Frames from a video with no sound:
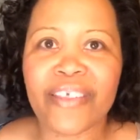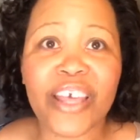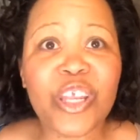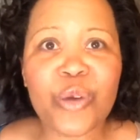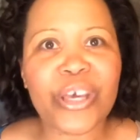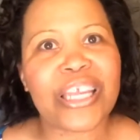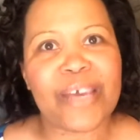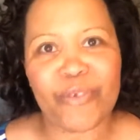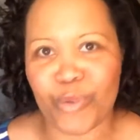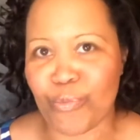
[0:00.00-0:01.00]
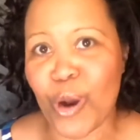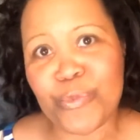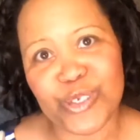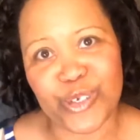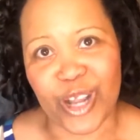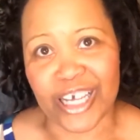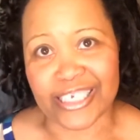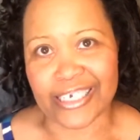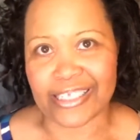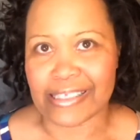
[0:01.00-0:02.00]
then you can even even repurpose your
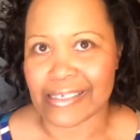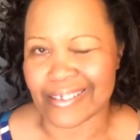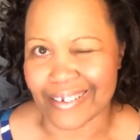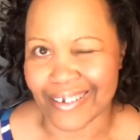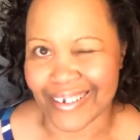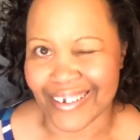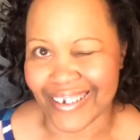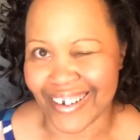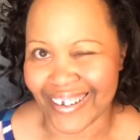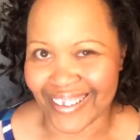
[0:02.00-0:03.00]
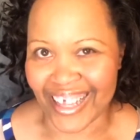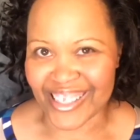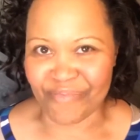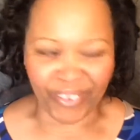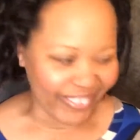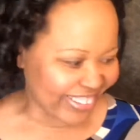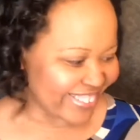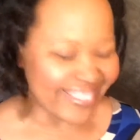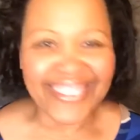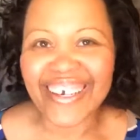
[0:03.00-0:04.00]
content. That's a
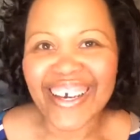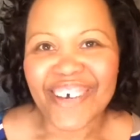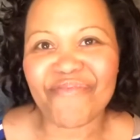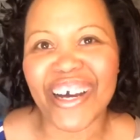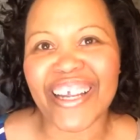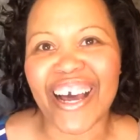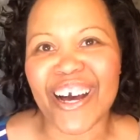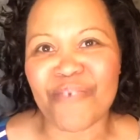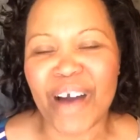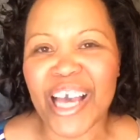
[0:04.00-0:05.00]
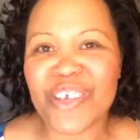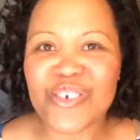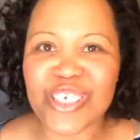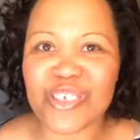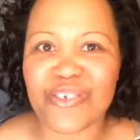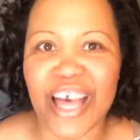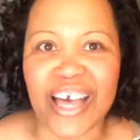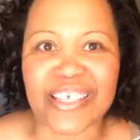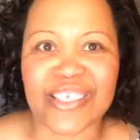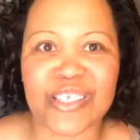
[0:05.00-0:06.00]
bonus. But um, I usually do
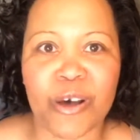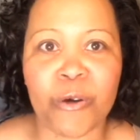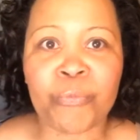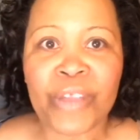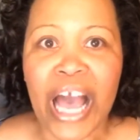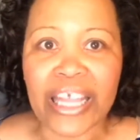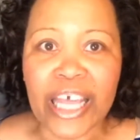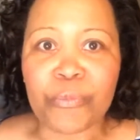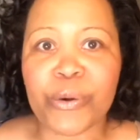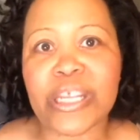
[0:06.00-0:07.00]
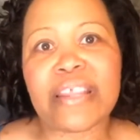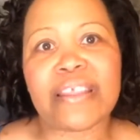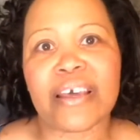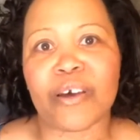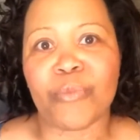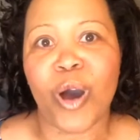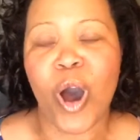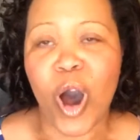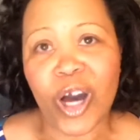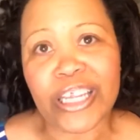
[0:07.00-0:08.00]
that. And so I like putting them
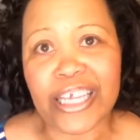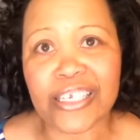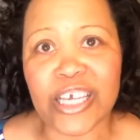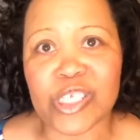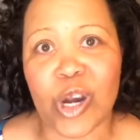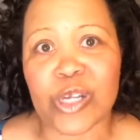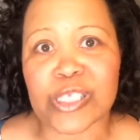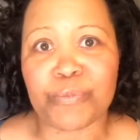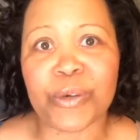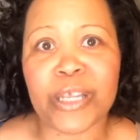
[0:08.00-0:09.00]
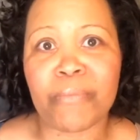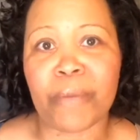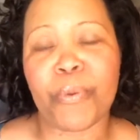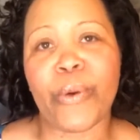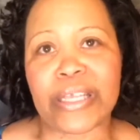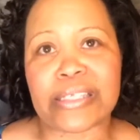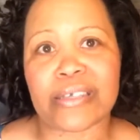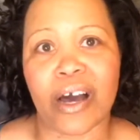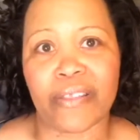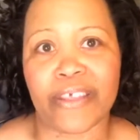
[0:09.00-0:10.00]
on index cards and putting my
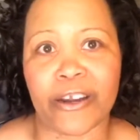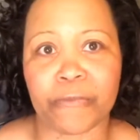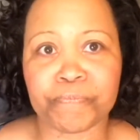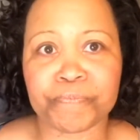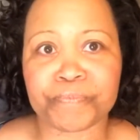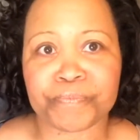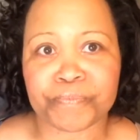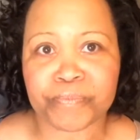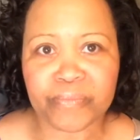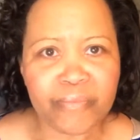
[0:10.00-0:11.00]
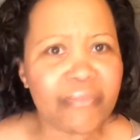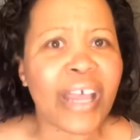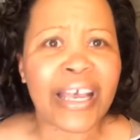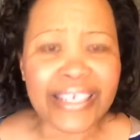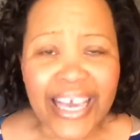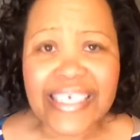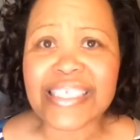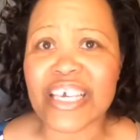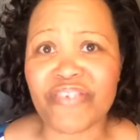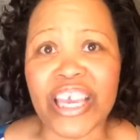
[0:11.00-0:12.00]
points on there. Yes,
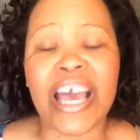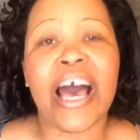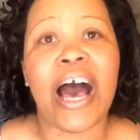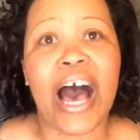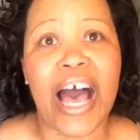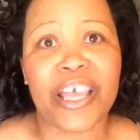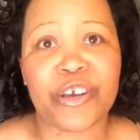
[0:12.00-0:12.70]
Stevie, I